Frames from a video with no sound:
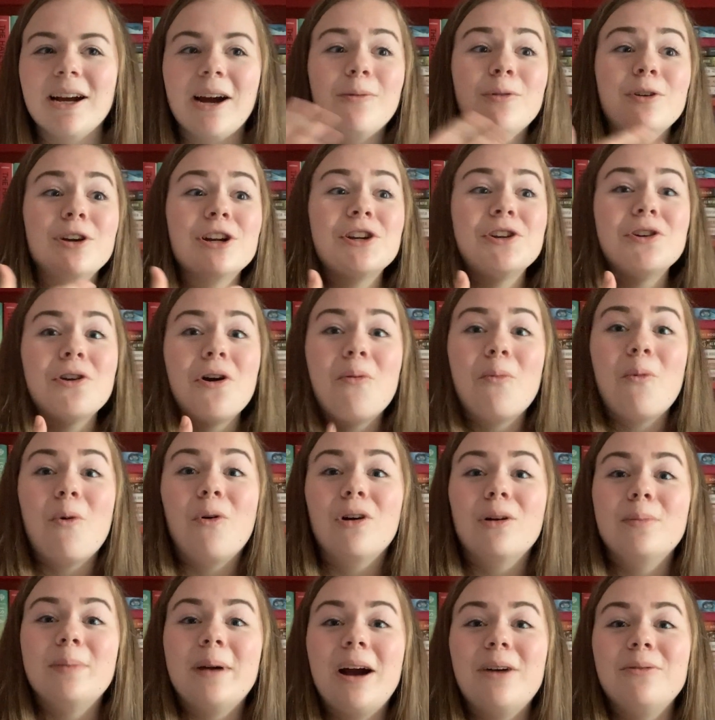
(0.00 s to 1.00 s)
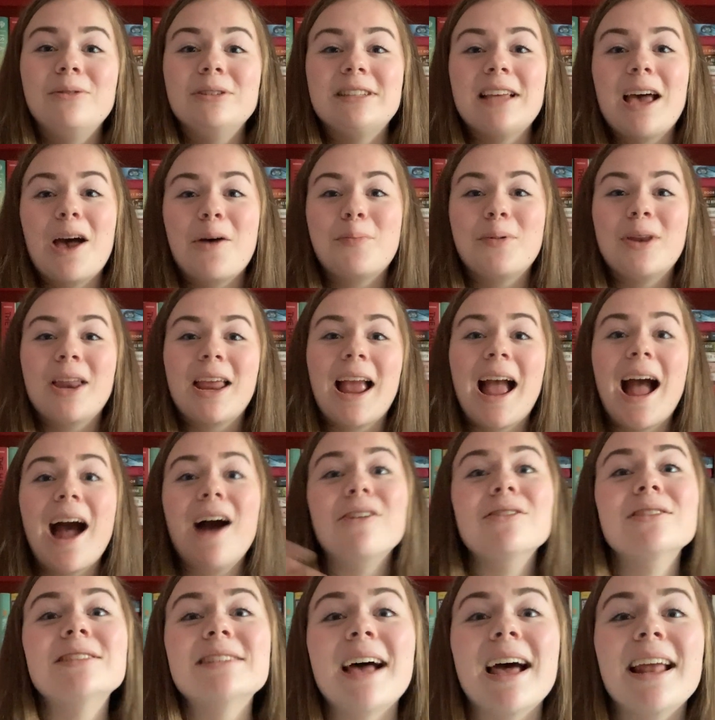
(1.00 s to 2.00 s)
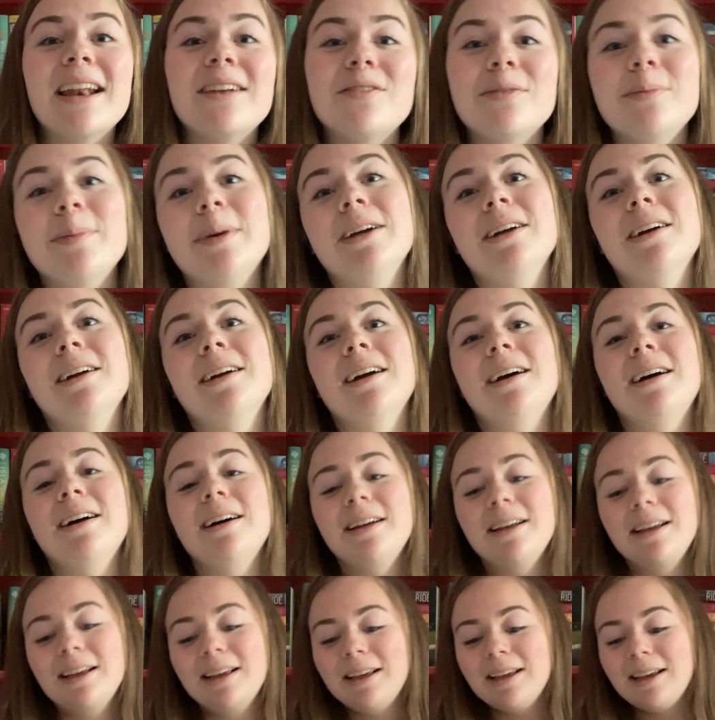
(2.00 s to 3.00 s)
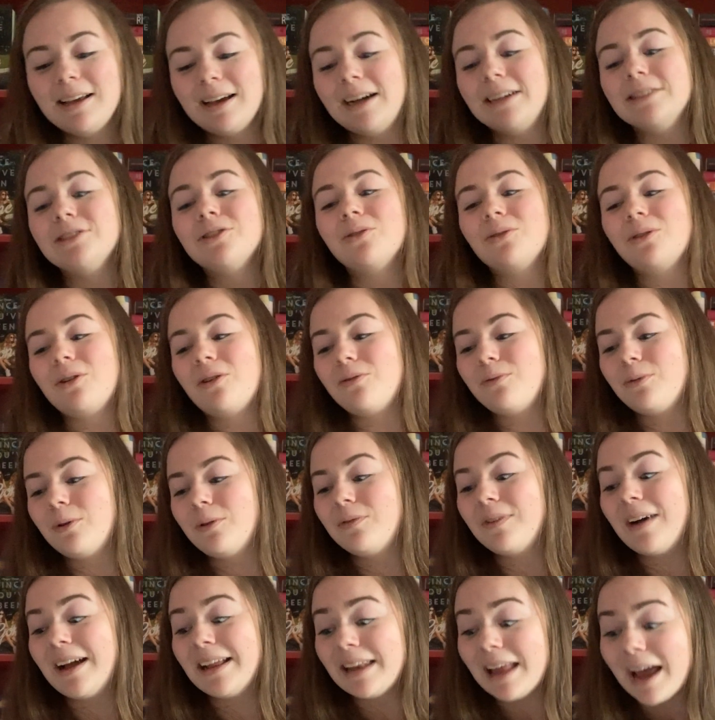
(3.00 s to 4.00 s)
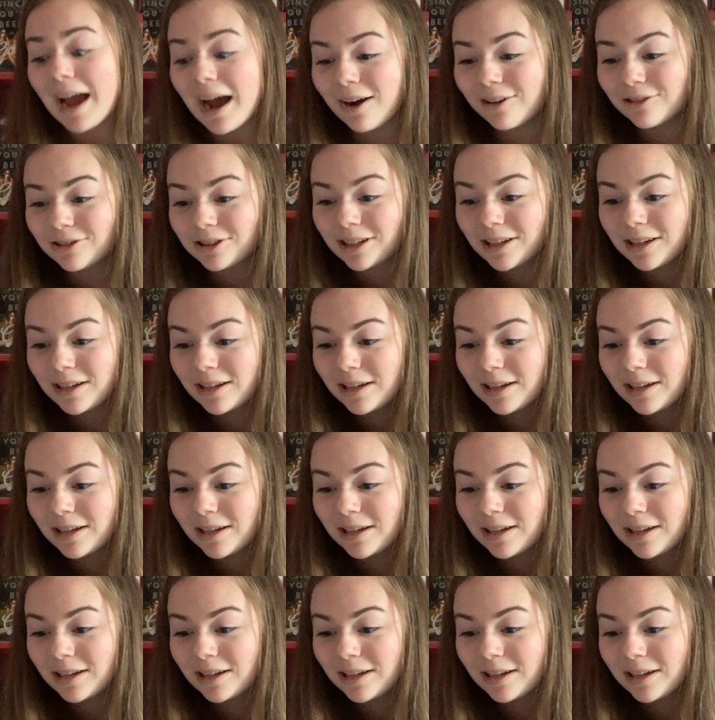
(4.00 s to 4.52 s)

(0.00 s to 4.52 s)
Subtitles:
I want to know more about what's happening outside of America. I don't know if we'll find out.